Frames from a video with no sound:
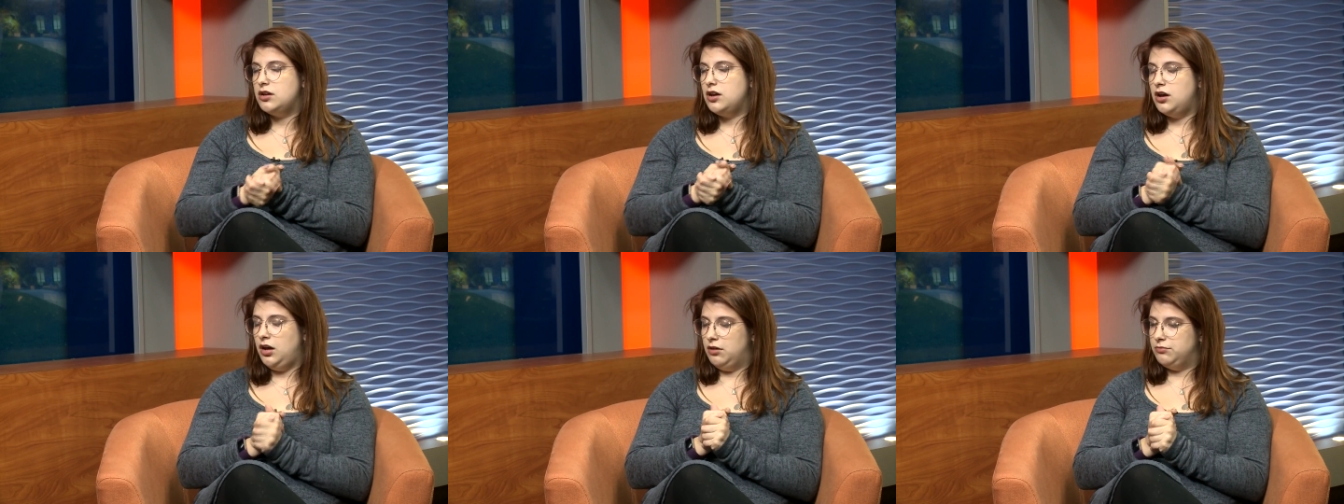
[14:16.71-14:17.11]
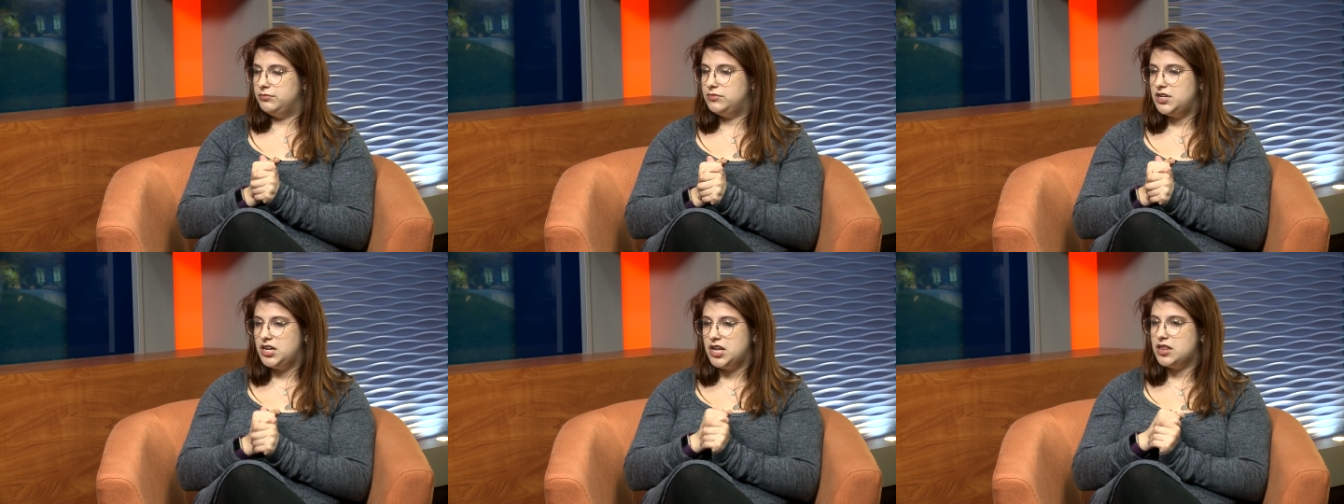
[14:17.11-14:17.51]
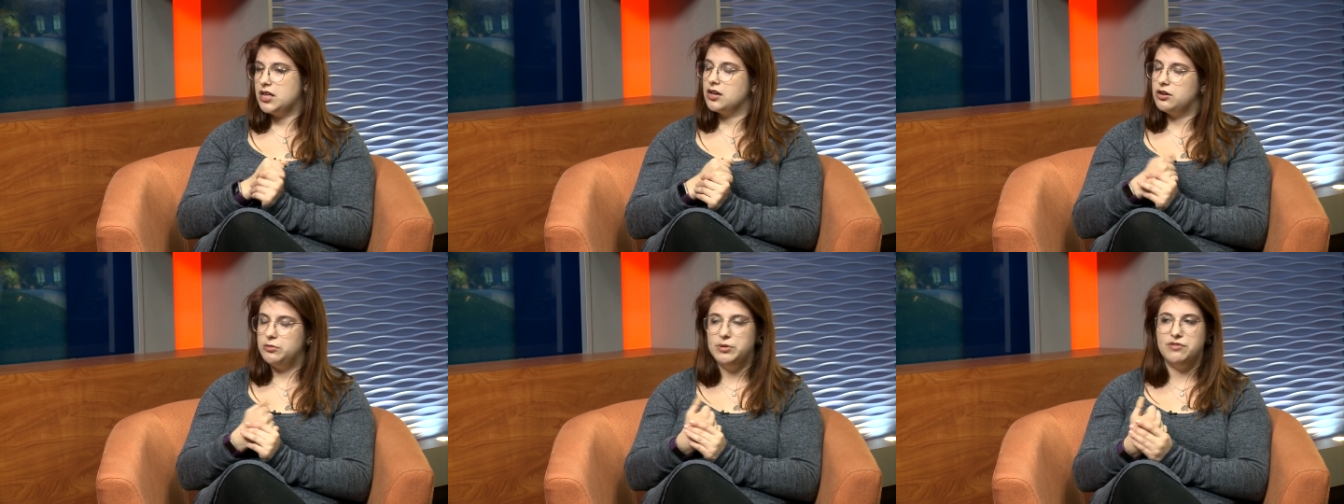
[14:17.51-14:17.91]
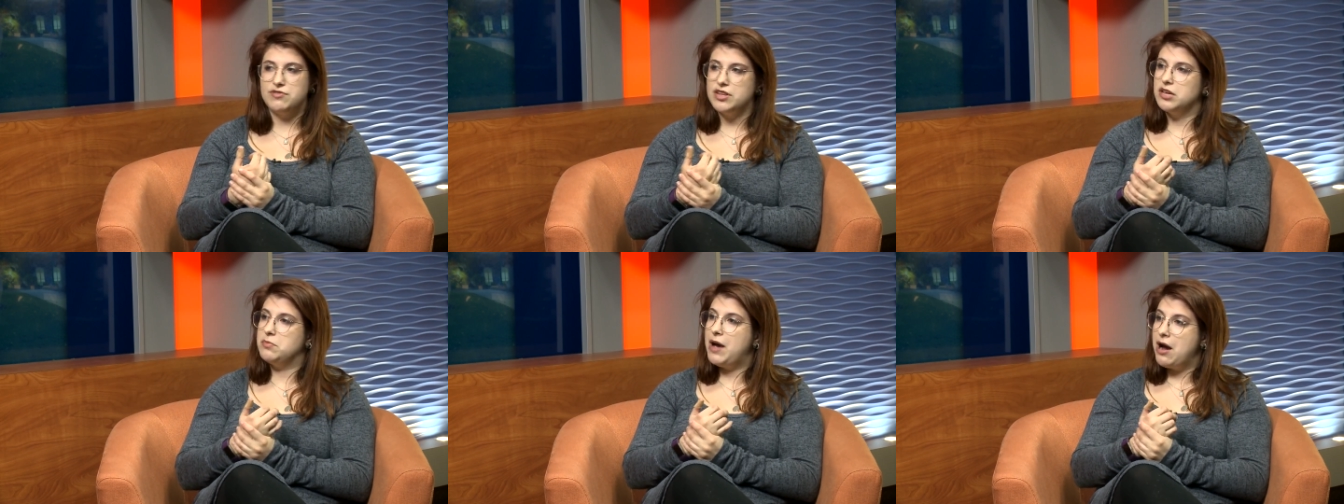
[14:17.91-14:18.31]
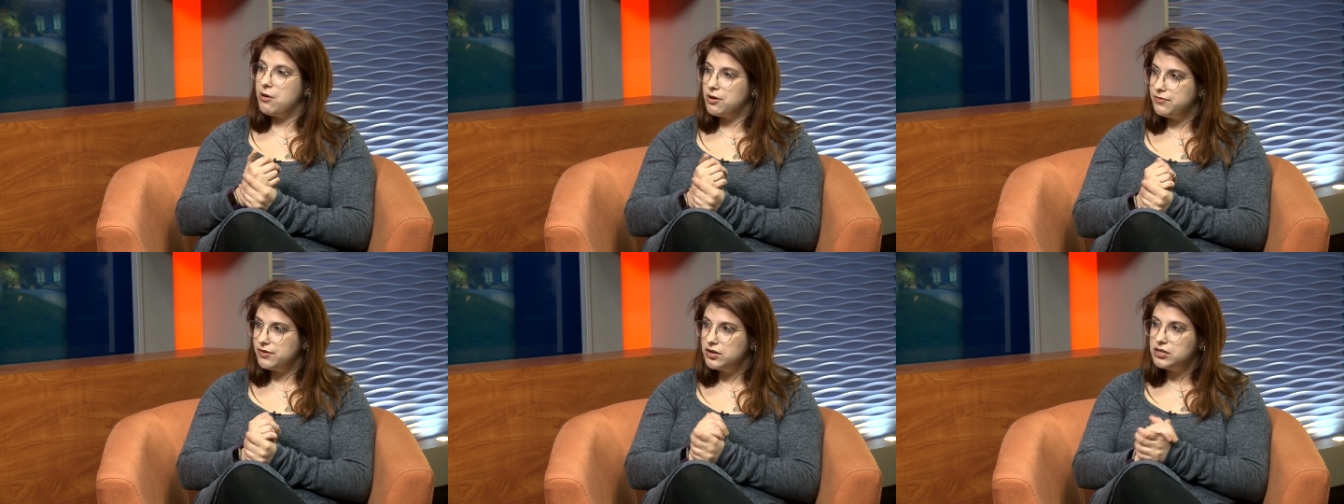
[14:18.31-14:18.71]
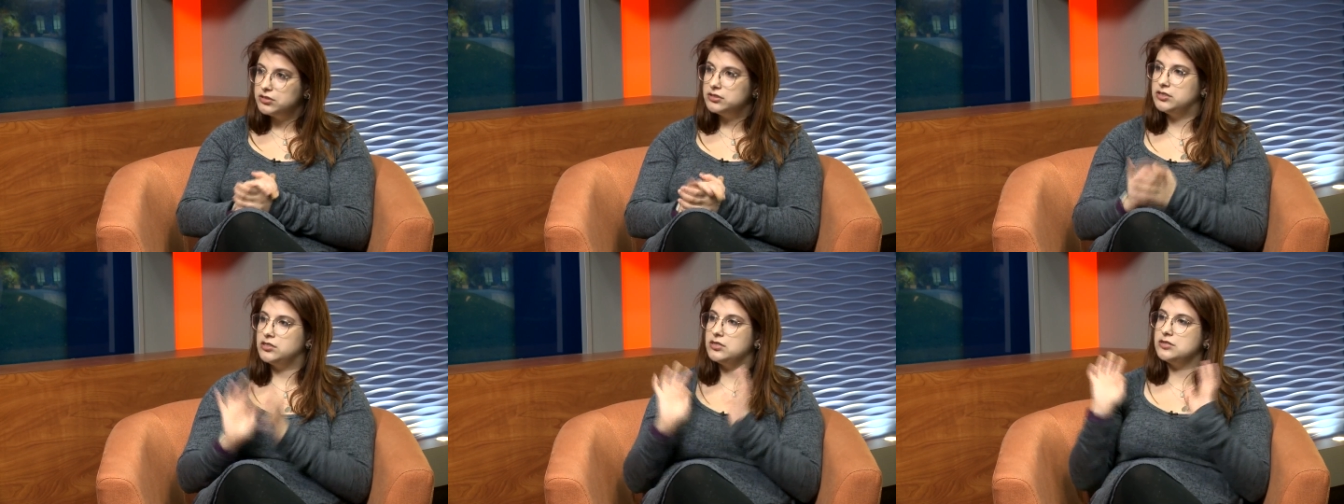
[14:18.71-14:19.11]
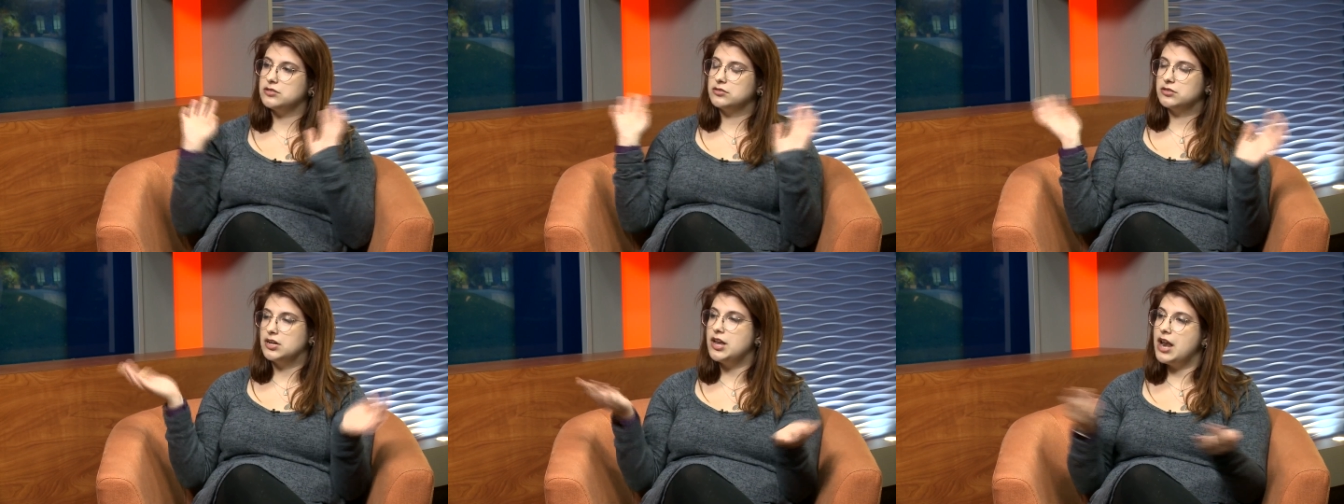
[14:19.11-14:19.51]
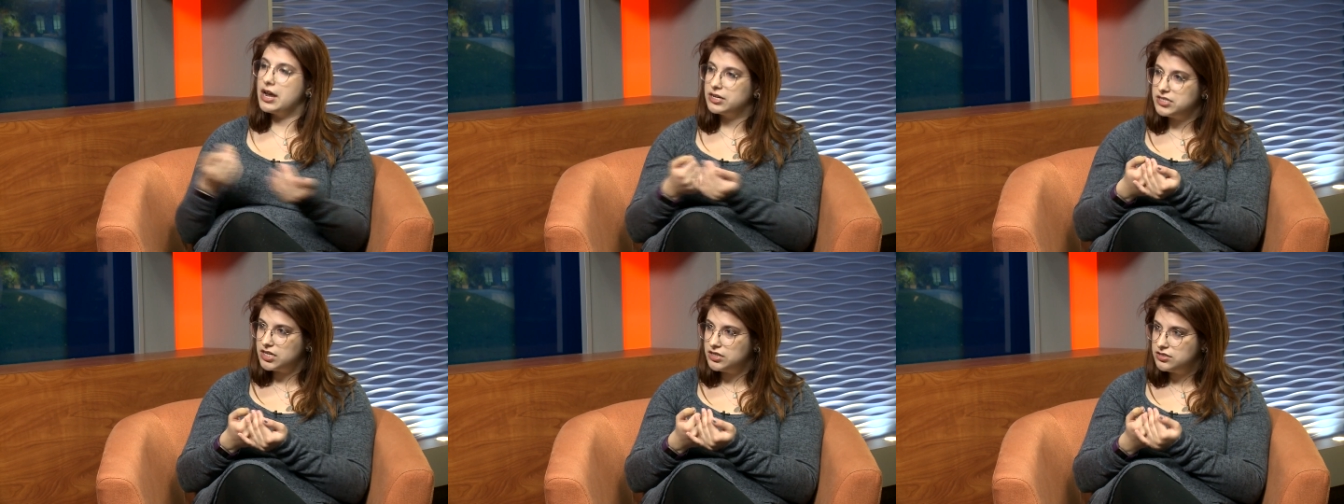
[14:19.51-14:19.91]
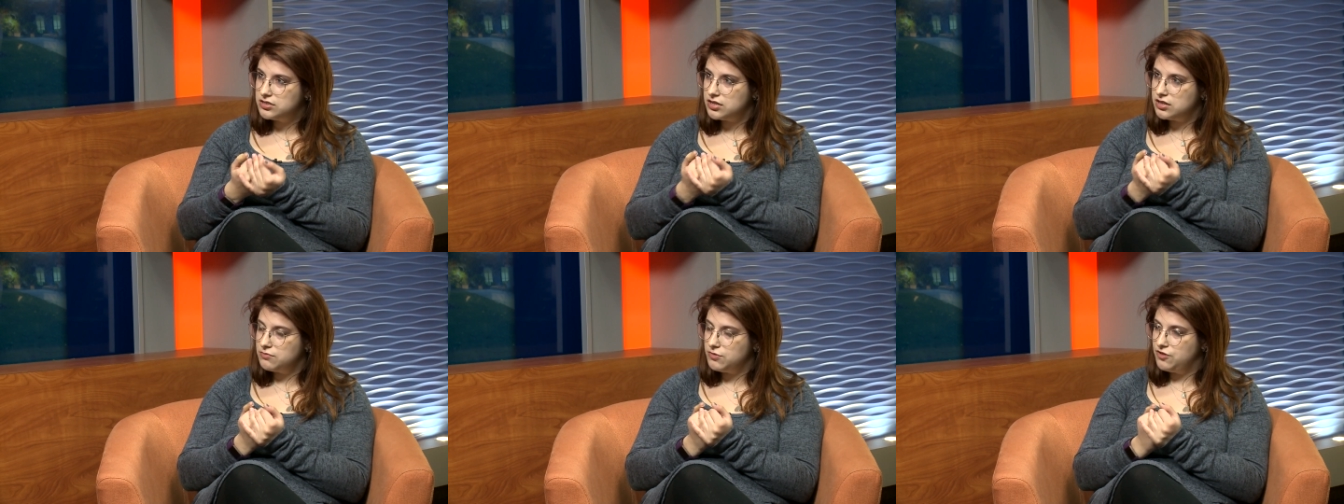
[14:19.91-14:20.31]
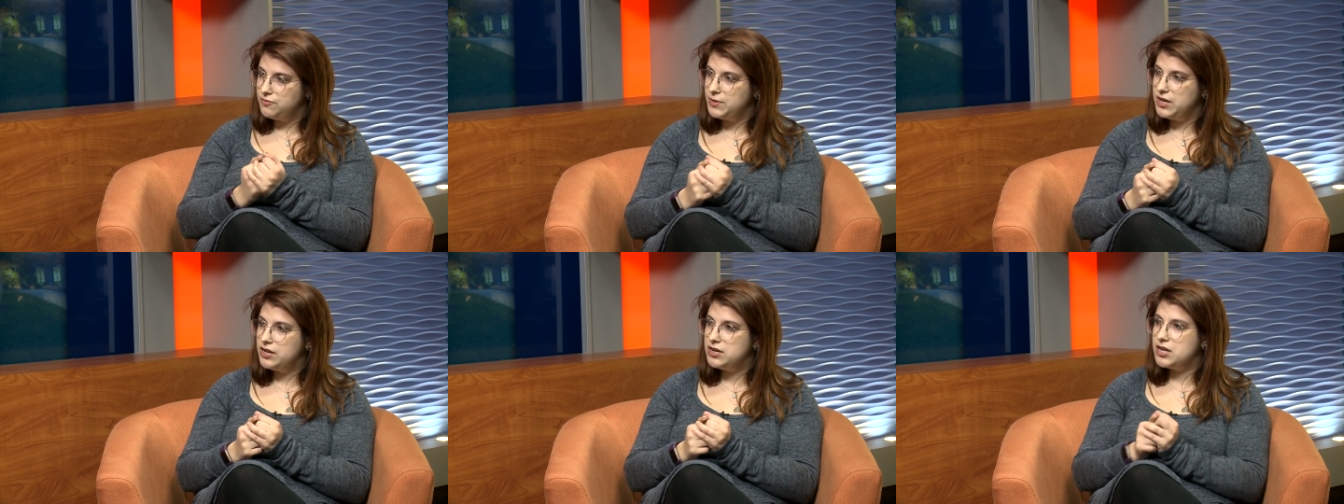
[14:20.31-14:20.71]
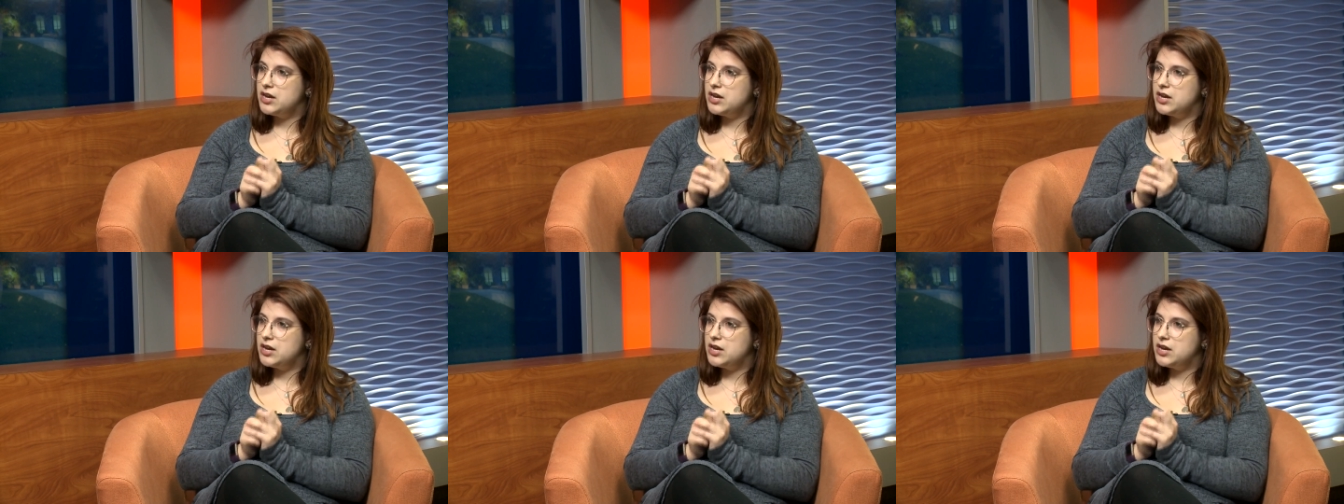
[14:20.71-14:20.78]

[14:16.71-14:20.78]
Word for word: Um, and I think it'll be really powerful and connected to the movement.